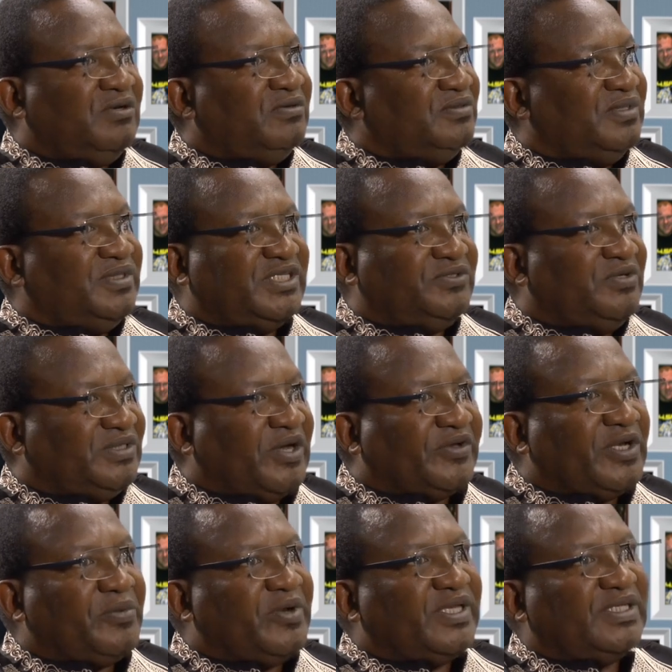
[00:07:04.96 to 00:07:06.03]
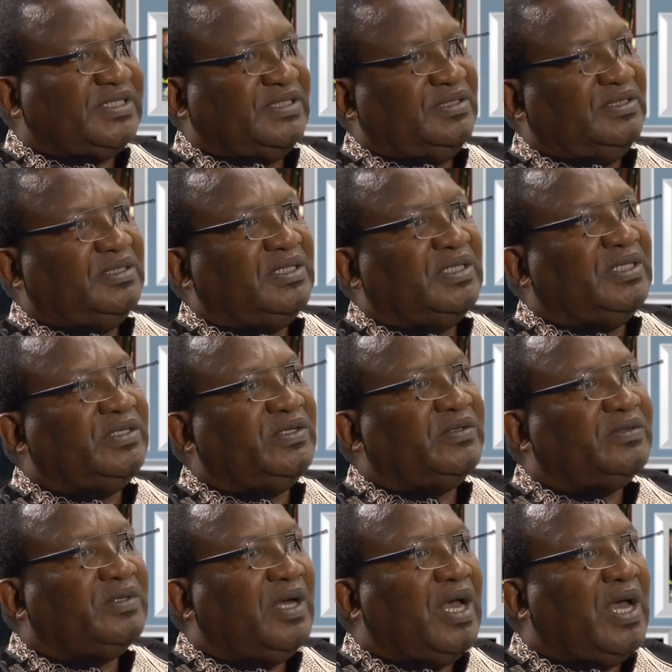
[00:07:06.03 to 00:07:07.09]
no doubt about it. You know,